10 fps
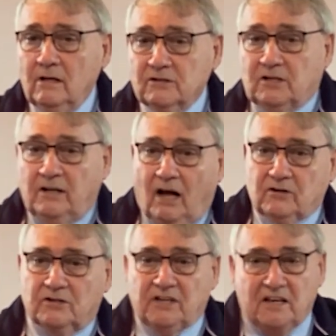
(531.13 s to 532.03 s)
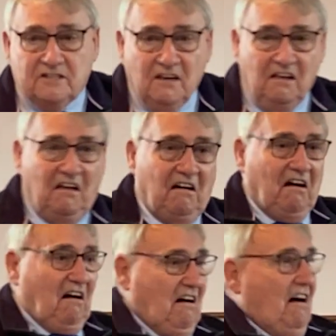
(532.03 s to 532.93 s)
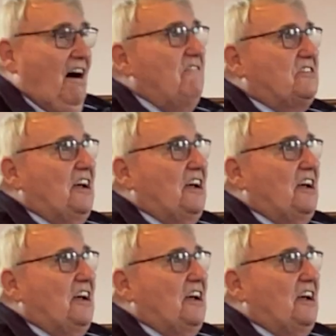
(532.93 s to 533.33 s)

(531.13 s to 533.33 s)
Sinatra says, I've